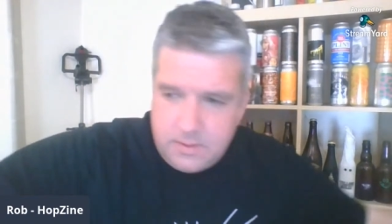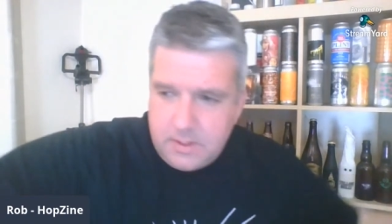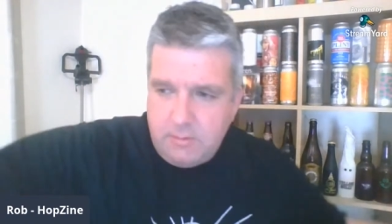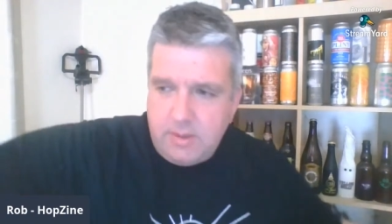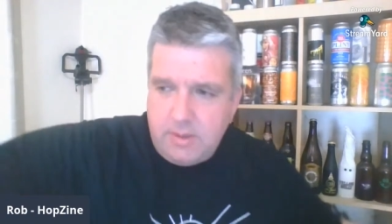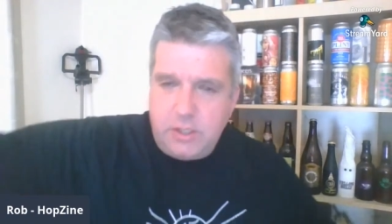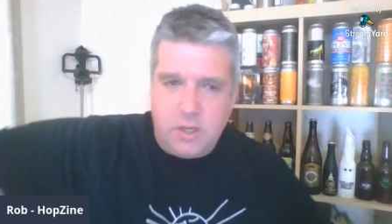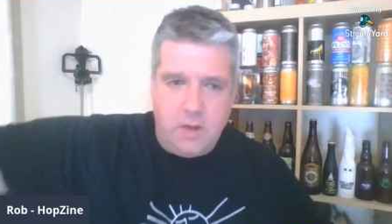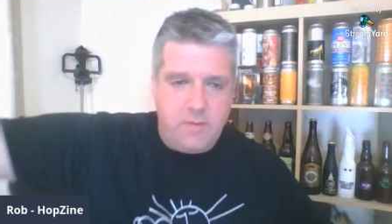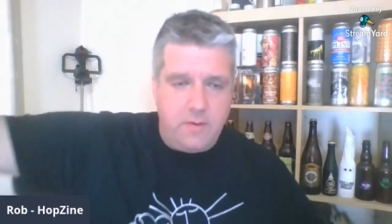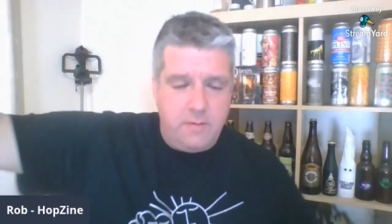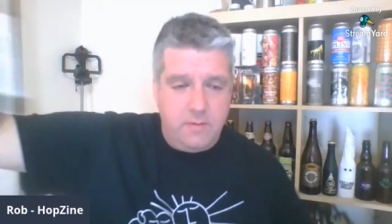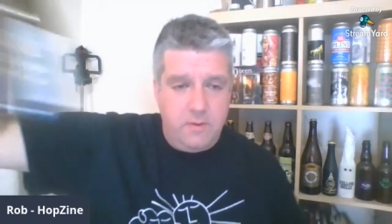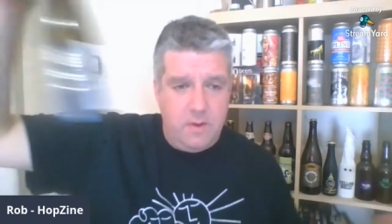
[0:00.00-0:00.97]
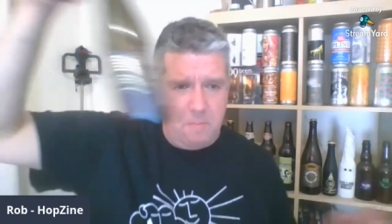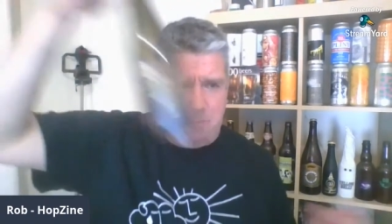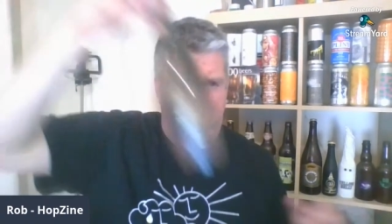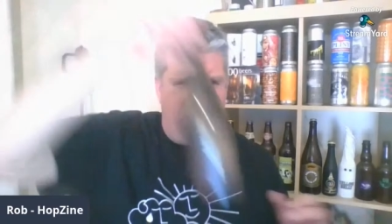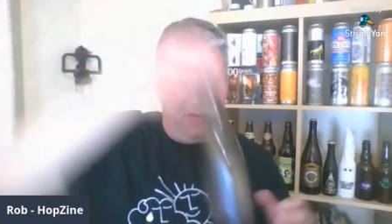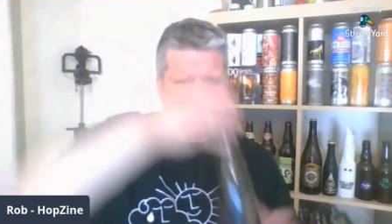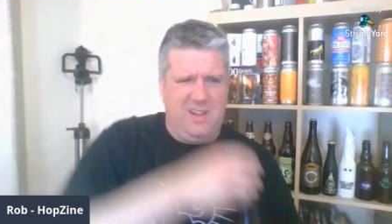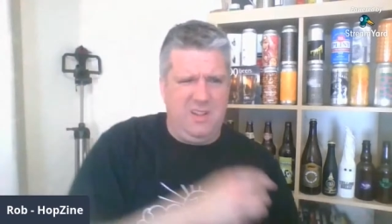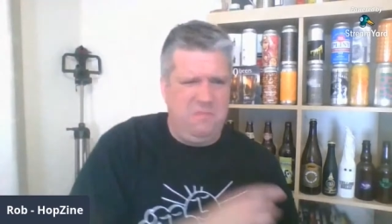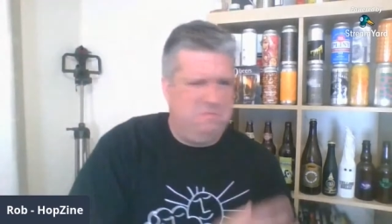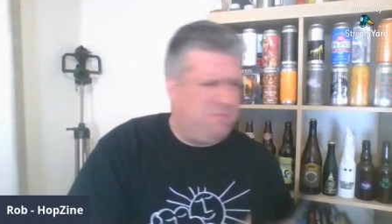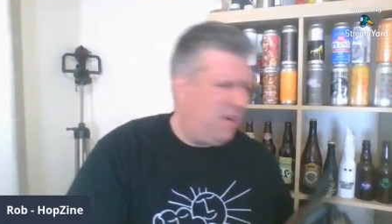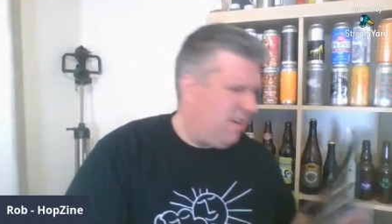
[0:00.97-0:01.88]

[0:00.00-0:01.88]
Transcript: So I reach over. Bottle